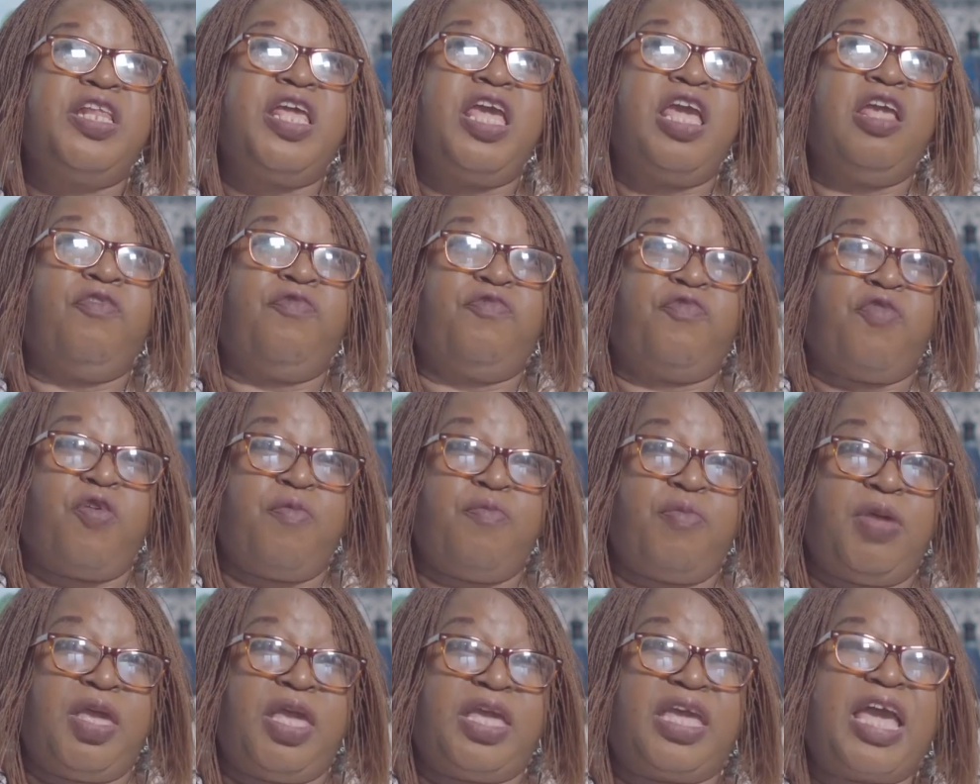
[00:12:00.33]
in for
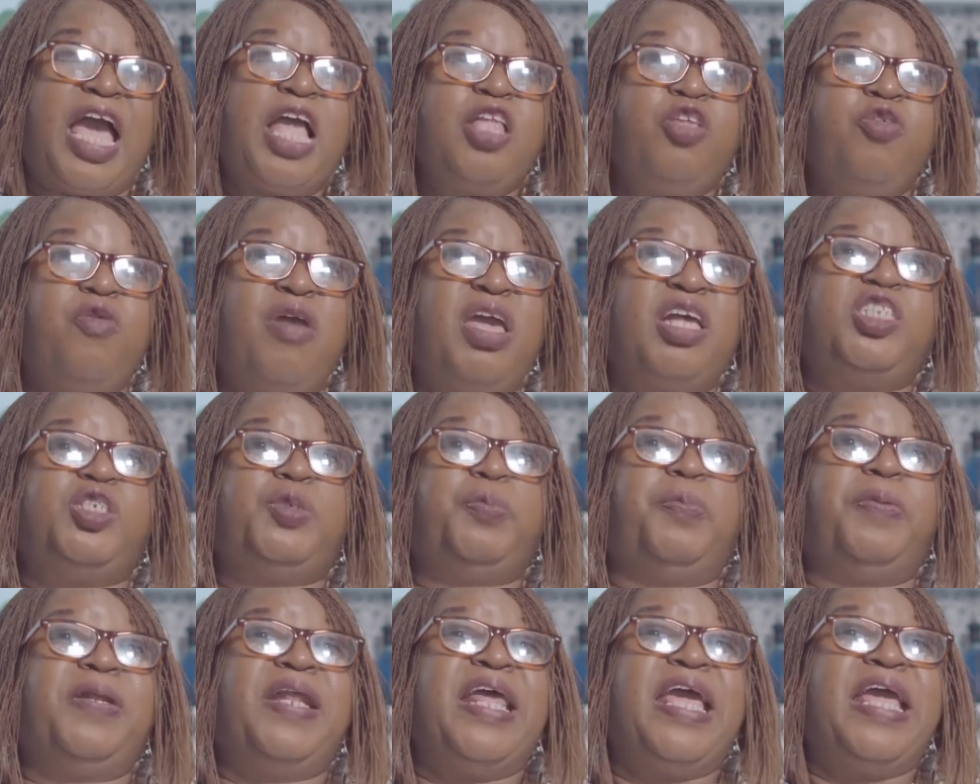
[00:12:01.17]
me? Can you
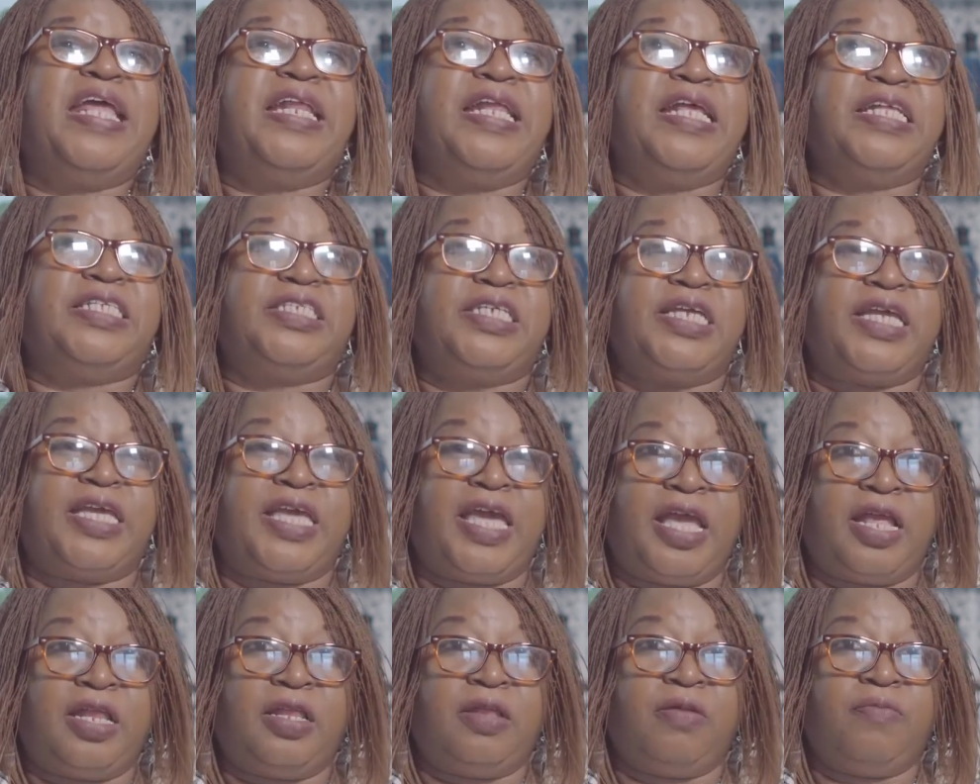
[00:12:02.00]
explain it
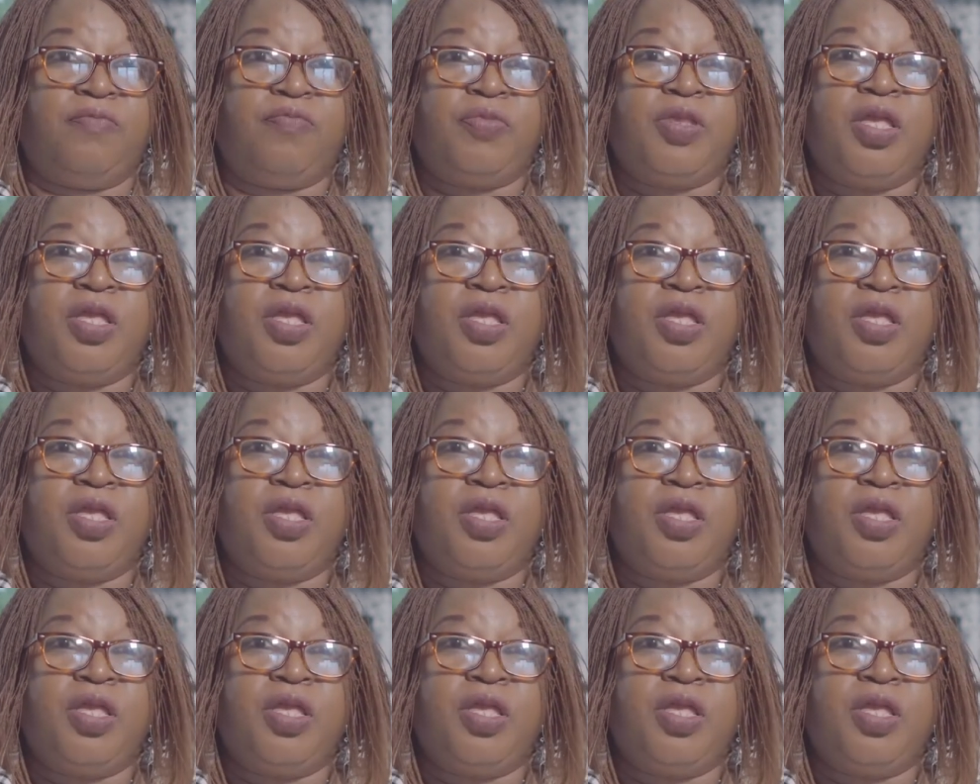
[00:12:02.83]
again?